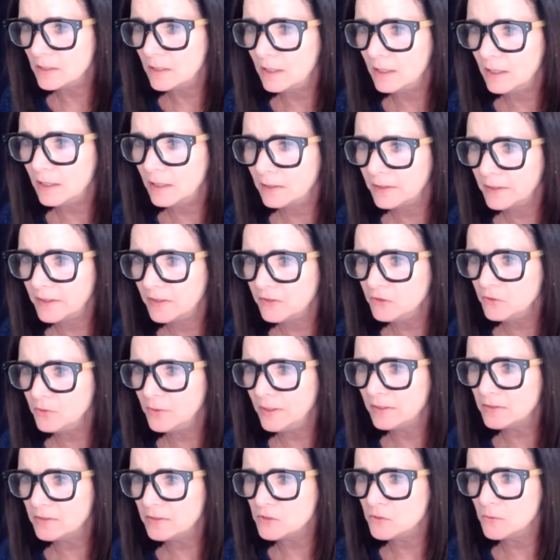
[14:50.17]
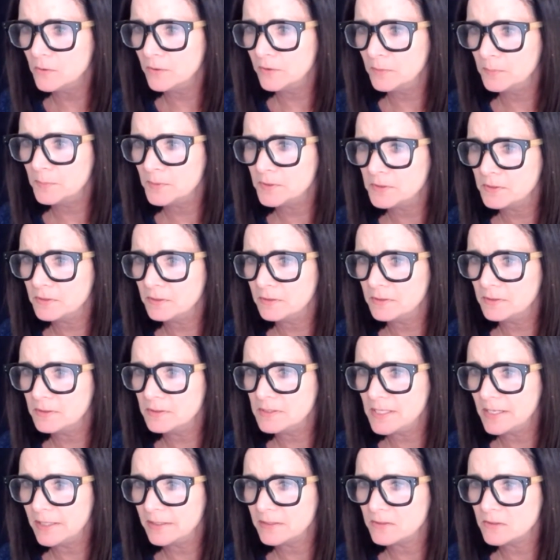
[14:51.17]
Uh, can you get 200%? The
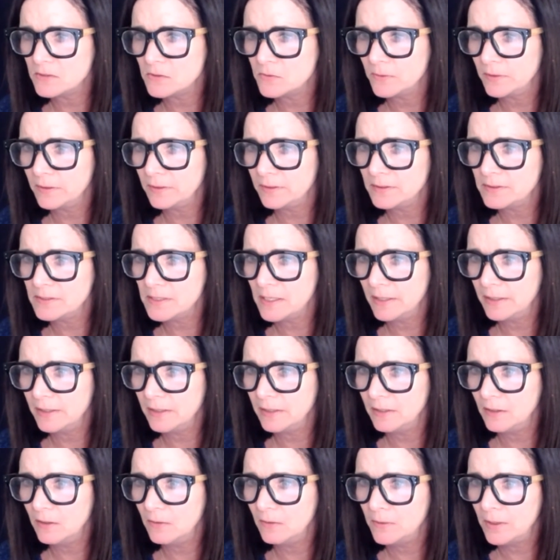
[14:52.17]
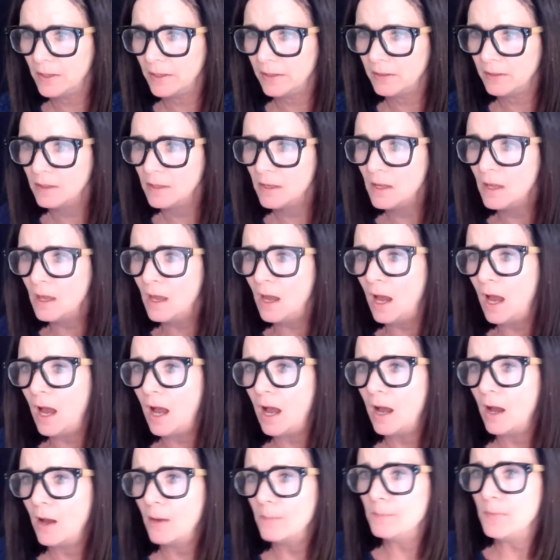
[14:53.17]
text is really tiny. Okay.
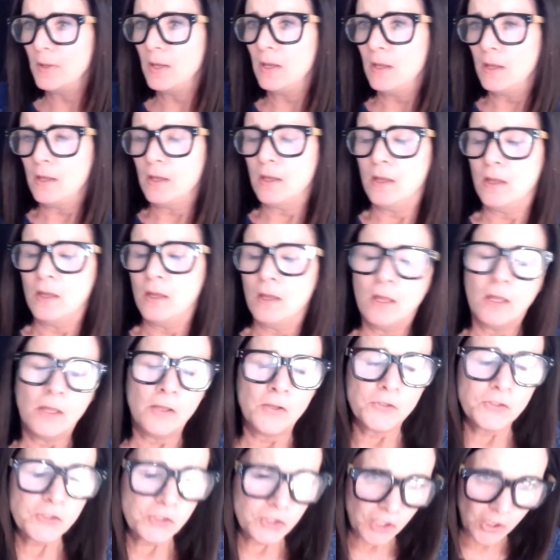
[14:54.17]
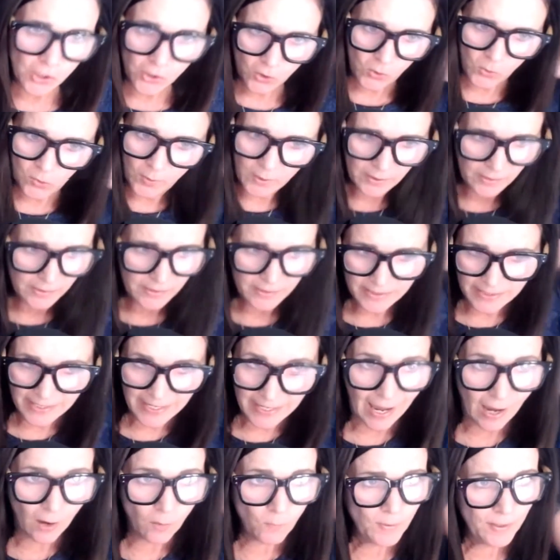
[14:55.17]
Um, so
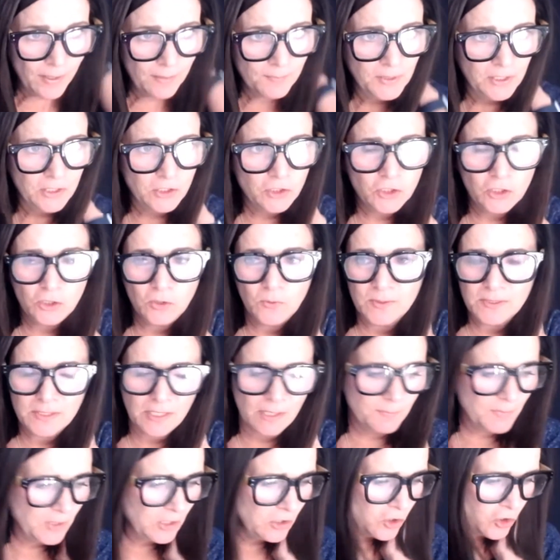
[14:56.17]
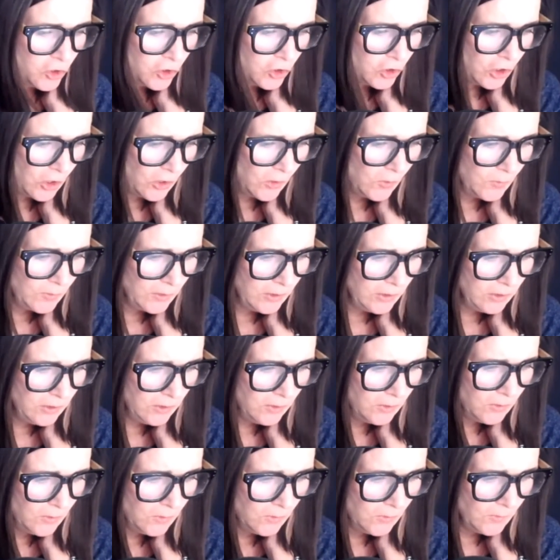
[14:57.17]
now what I'm going to do is I'm going to show
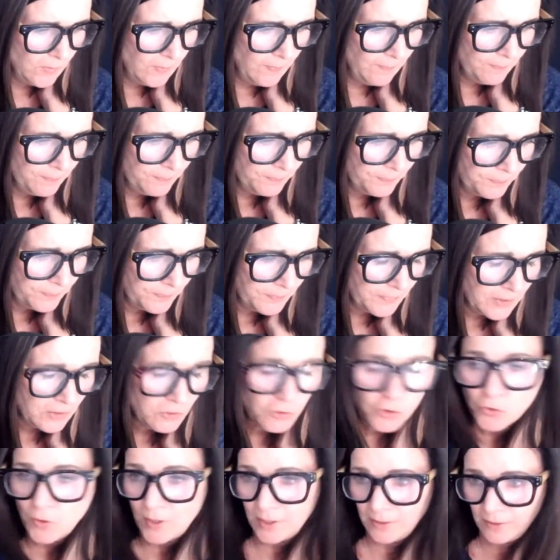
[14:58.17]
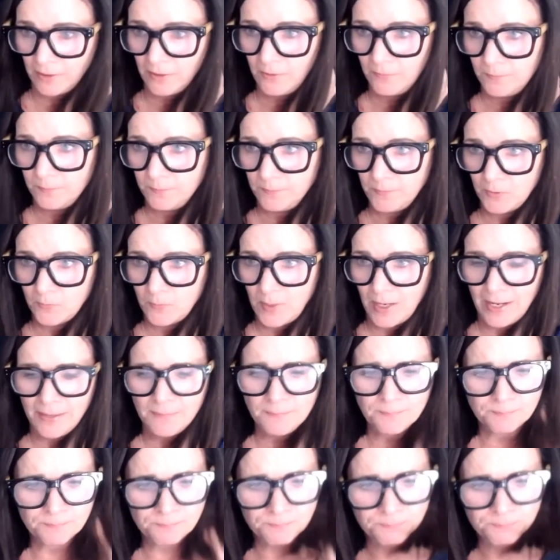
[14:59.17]
you Trello. Okay.